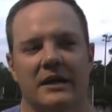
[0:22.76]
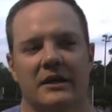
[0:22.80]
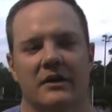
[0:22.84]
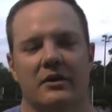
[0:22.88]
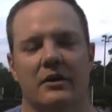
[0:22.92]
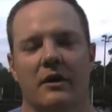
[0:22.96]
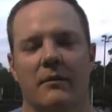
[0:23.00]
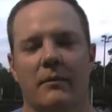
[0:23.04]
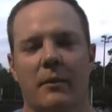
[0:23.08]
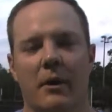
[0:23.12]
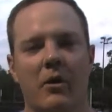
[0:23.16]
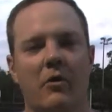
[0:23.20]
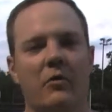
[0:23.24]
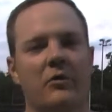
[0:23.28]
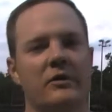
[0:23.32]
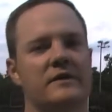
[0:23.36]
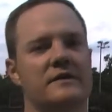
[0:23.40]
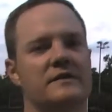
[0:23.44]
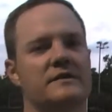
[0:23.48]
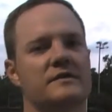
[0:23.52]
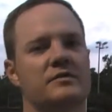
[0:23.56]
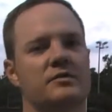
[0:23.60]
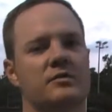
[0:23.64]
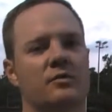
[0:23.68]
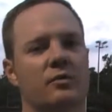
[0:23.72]
you know, I'm
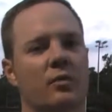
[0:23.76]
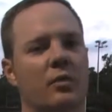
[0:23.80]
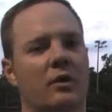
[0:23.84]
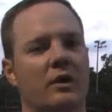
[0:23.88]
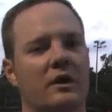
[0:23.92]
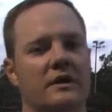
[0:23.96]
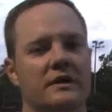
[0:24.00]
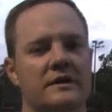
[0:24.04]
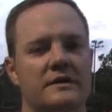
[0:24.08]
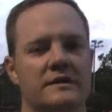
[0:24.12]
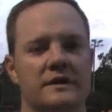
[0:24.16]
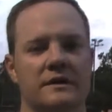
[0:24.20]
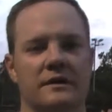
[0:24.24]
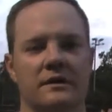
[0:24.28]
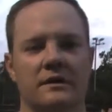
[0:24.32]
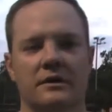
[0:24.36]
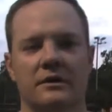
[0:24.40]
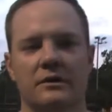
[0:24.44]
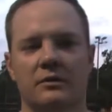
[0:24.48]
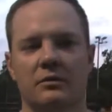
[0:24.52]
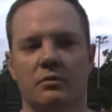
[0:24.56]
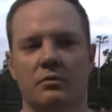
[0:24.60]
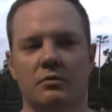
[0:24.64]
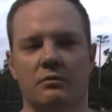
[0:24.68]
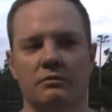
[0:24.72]
always one
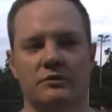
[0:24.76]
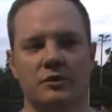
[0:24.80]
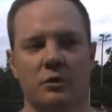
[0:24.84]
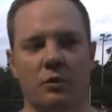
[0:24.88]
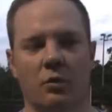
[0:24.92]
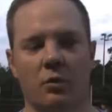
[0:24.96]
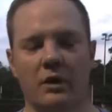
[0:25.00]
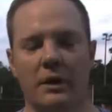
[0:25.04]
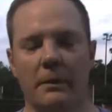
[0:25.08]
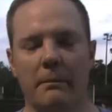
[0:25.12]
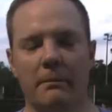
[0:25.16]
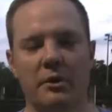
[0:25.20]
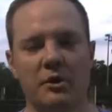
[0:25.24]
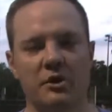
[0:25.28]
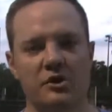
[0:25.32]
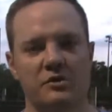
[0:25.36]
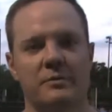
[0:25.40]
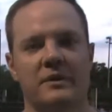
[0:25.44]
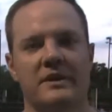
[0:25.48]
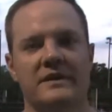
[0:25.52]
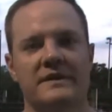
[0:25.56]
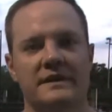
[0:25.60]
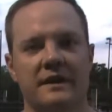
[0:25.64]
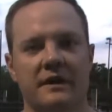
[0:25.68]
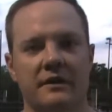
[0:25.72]
to want to push
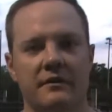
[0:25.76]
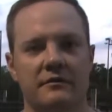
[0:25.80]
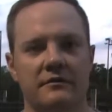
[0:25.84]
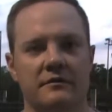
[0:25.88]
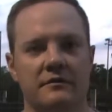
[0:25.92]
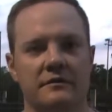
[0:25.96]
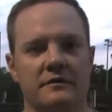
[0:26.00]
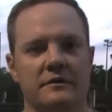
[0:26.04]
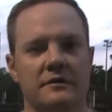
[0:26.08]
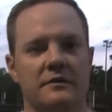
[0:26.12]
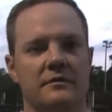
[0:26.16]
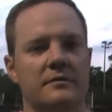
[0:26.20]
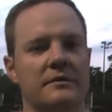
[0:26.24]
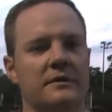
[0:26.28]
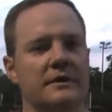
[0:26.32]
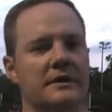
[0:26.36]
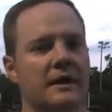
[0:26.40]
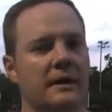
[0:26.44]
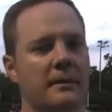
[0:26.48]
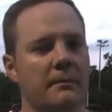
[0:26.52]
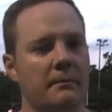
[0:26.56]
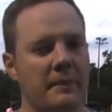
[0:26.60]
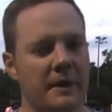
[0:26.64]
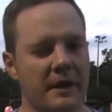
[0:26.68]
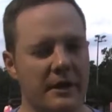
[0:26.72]
myself to
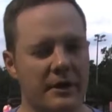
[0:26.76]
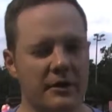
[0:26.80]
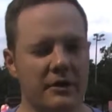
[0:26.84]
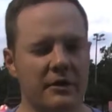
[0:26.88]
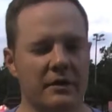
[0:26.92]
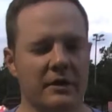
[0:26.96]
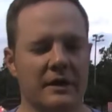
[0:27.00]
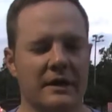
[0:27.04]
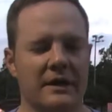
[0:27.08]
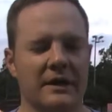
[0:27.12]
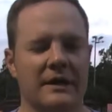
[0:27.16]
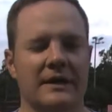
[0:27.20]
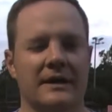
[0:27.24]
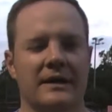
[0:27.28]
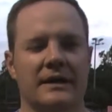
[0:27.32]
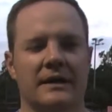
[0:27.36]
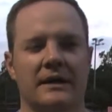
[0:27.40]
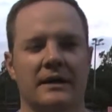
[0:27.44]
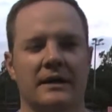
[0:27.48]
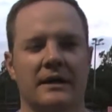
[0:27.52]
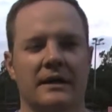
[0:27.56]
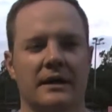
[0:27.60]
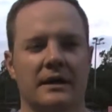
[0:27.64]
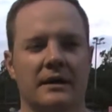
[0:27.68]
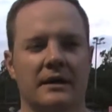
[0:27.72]
become better.
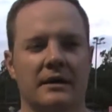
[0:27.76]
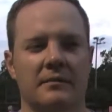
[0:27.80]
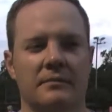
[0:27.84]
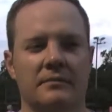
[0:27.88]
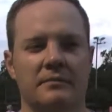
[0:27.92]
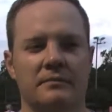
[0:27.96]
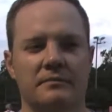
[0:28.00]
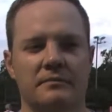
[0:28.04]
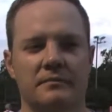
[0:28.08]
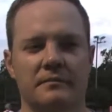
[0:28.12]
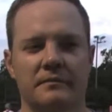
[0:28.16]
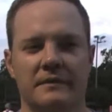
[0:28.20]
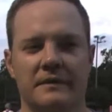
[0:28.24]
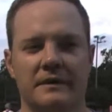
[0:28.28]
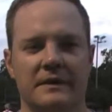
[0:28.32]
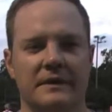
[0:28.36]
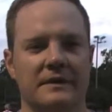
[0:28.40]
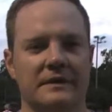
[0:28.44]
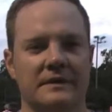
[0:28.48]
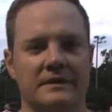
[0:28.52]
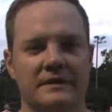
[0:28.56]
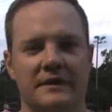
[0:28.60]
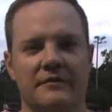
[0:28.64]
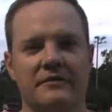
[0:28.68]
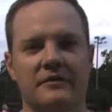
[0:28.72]

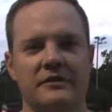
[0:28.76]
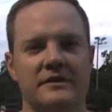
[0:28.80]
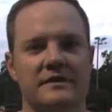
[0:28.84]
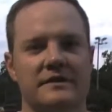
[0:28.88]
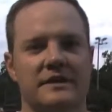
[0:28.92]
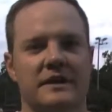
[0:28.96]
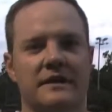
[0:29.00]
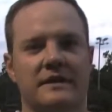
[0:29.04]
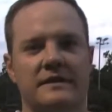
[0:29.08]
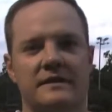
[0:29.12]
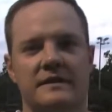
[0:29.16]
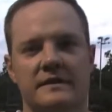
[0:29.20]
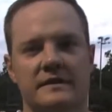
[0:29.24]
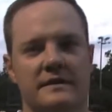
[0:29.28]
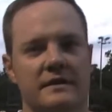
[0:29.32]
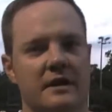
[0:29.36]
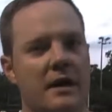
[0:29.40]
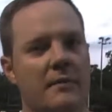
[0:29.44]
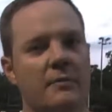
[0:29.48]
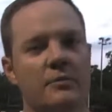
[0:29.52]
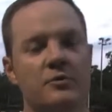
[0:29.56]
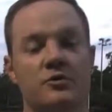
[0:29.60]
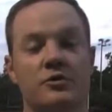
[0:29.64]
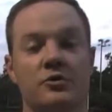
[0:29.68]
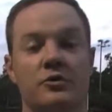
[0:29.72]
Definitely saw this as an
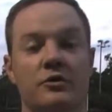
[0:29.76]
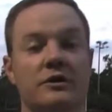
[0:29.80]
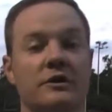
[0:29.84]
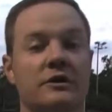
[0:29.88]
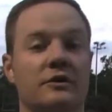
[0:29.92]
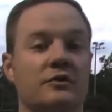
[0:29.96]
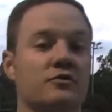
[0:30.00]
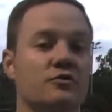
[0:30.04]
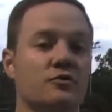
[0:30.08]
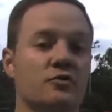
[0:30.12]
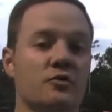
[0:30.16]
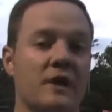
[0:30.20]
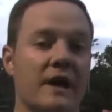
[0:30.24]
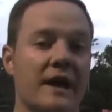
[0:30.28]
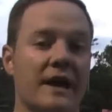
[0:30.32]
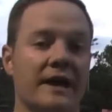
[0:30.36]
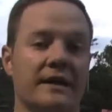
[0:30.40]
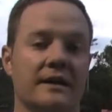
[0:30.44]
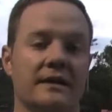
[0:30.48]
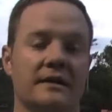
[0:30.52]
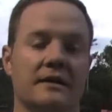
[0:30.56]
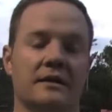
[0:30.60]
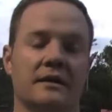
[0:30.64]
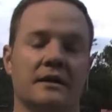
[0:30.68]
opportunity to do that.